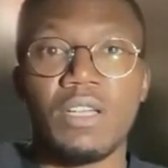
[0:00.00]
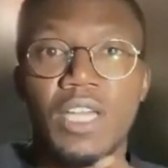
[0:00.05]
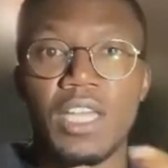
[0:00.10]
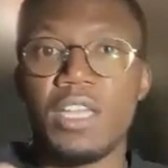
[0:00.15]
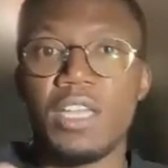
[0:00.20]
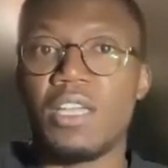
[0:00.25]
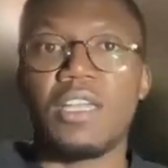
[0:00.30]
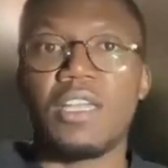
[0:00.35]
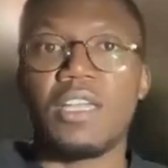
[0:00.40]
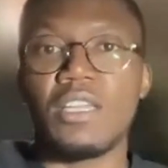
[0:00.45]

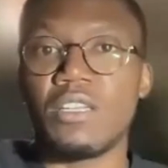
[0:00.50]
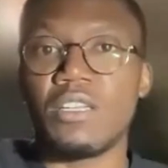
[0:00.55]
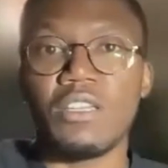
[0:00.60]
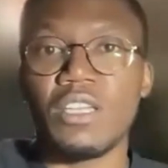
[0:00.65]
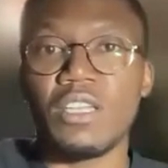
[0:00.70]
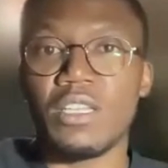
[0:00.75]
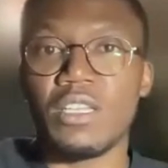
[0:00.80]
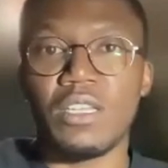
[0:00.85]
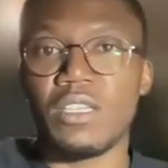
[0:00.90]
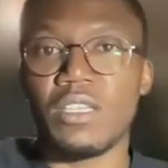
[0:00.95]

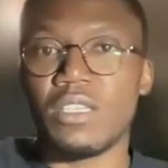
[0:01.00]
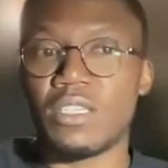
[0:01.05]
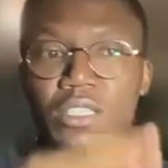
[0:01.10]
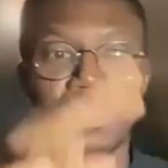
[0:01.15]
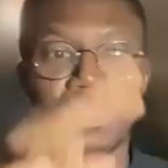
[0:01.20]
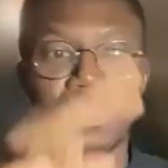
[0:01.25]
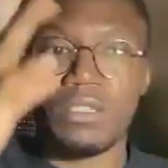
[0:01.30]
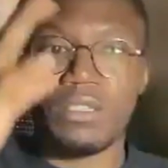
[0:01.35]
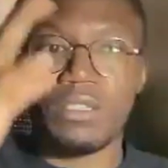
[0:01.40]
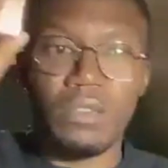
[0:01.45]

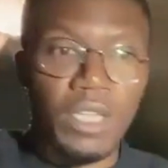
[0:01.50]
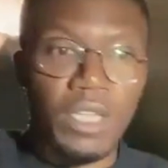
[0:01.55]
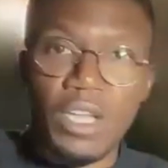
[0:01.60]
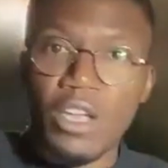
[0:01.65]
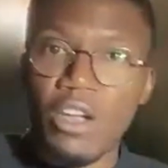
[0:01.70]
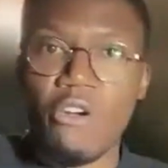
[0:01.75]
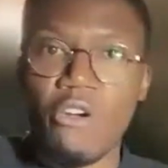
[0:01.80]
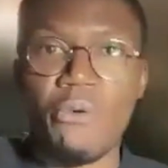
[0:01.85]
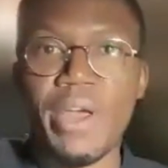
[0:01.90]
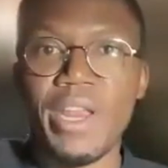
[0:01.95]
It's
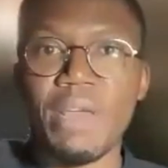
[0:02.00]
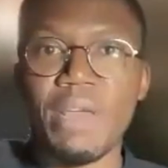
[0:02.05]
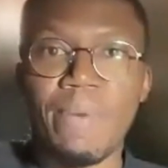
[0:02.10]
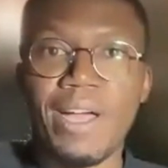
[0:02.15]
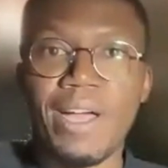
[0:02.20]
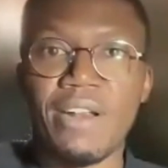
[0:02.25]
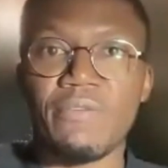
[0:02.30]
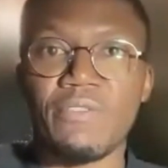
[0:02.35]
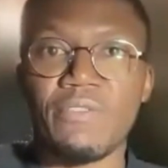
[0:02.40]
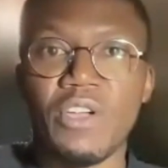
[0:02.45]
already
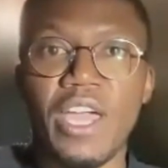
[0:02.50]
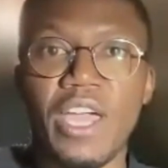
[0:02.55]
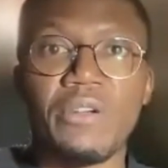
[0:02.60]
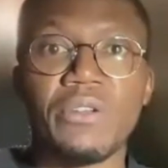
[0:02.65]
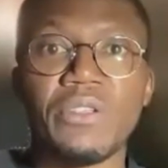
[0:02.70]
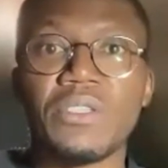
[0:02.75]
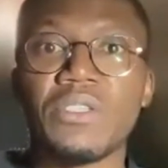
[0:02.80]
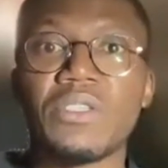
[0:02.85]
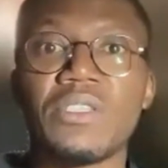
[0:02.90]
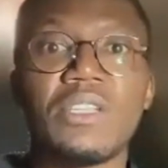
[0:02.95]
part of your
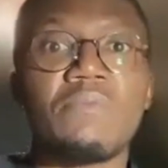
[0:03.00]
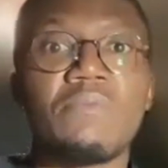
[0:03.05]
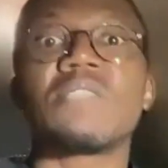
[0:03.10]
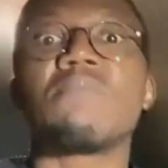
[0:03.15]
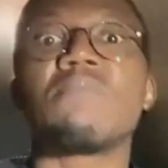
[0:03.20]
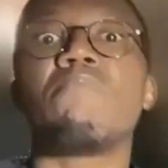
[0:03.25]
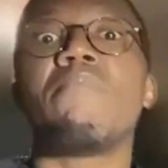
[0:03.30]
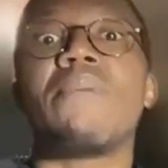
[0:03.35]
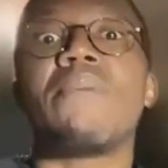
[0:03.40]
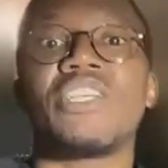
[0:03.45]
ecosystem.
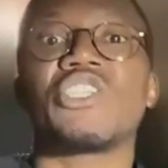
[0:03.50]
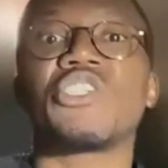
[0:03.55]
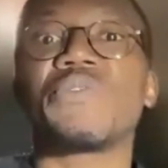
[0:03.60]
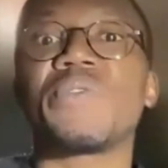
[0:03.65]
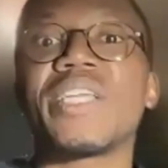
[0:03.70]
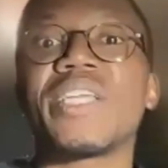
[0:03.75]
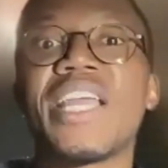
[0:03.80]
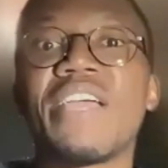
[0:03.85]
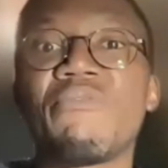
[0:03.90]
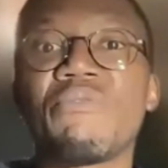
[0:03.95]
It's
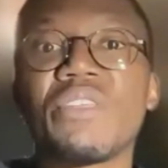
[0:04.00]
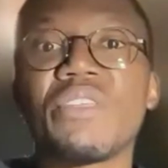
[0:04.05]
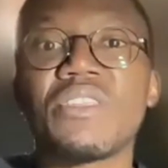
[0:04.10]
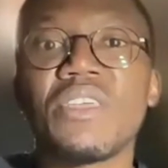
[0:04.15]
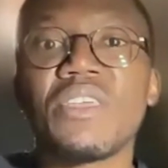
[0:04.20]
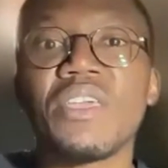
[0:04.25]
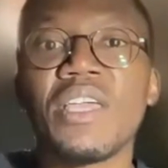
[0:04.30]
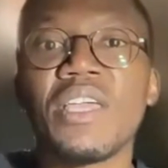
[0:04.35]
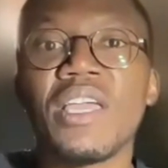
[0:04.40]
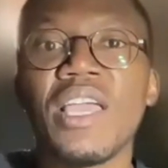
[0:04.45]
measuring
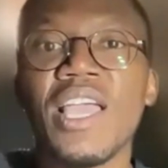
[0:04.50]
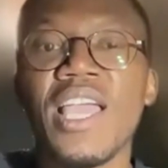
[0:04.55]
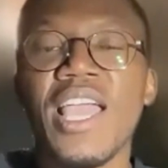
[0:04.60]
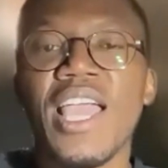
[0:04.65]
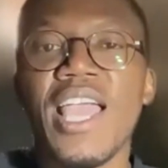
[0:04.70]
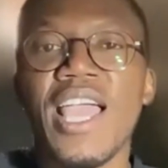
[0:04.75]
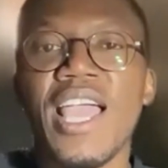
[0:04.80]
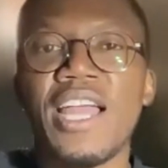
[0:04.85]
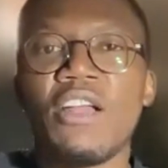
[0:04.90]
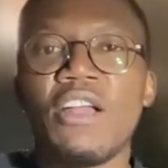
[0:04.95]
everything
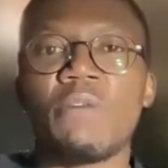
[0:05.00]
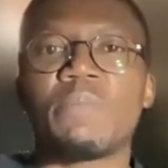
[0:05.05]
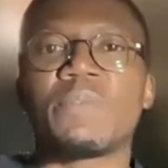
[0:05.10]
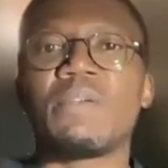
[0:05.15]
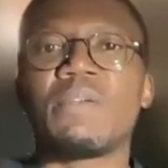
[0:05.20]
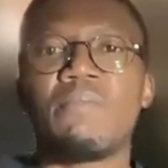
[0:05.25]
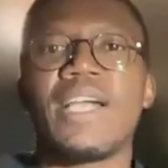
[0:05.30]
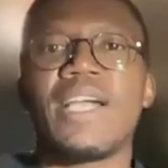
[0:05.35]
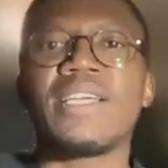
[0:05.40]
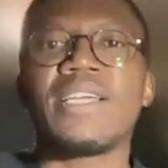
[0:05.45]
and
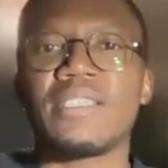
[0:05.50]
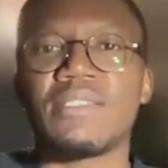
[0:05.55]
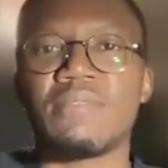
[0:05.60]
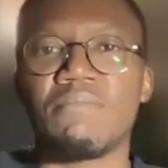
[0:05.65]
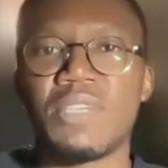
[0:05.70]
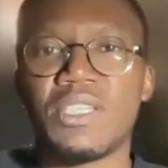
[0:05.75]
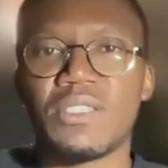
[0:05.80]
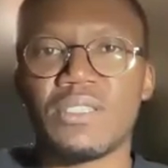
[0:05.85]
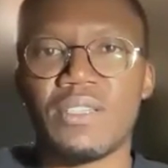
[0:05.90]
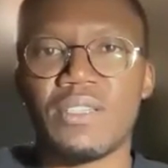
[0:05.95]

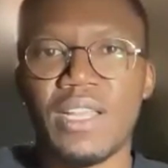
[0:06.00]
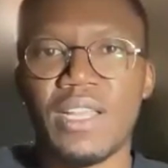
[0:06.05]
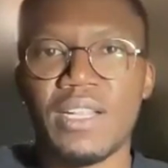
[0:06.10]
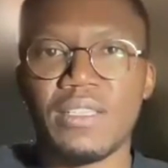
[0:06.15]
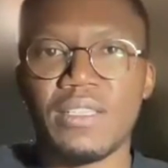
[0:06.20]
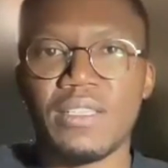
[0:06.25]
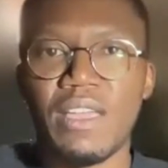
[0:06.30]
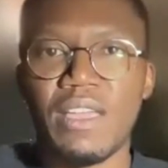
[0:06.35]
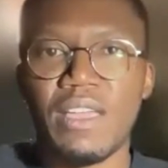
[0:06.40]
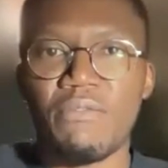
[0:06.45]
optimizing based on
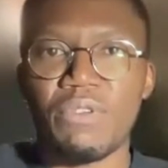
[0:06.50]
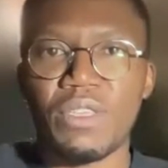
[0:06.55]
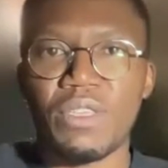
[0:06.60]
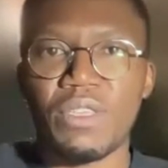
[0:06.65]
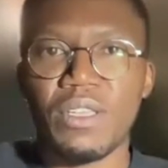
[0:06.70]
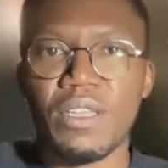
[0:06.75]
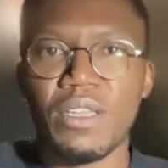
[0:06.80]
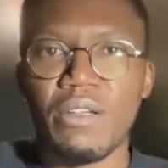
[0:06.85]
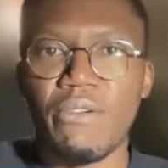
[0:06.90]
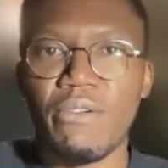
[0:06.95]

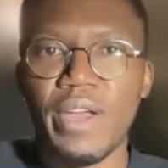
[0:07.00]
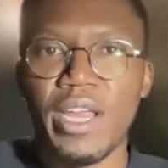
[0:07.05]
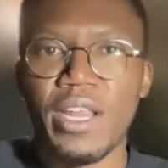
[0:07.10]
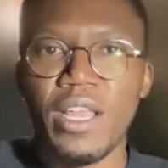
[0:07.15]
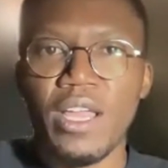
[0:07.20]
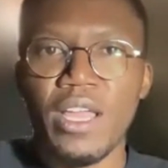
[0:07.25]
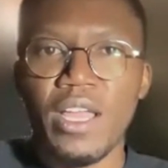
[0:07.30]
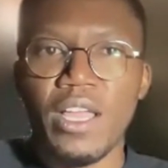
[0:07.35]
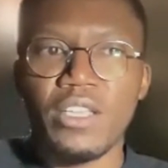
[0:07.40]
everything, right?